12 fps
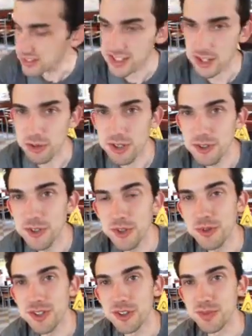Is that what you were
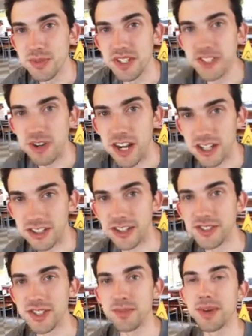doing with those police
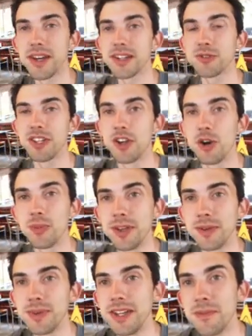ride-alongs Impact with the
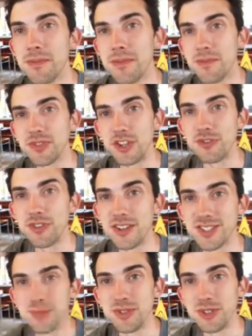OPP? You
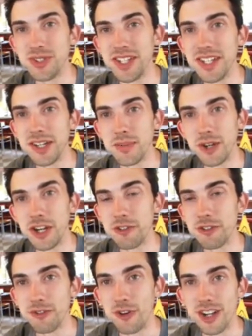found some dude eating a
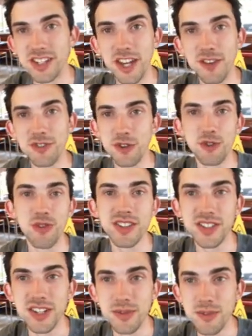burger with a fork and knife and you
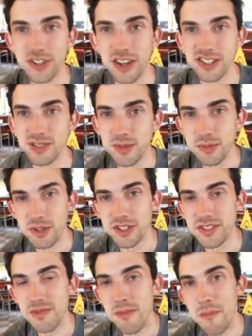arrested him and tossed him in
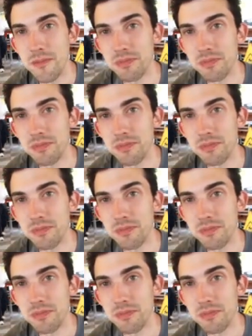prison?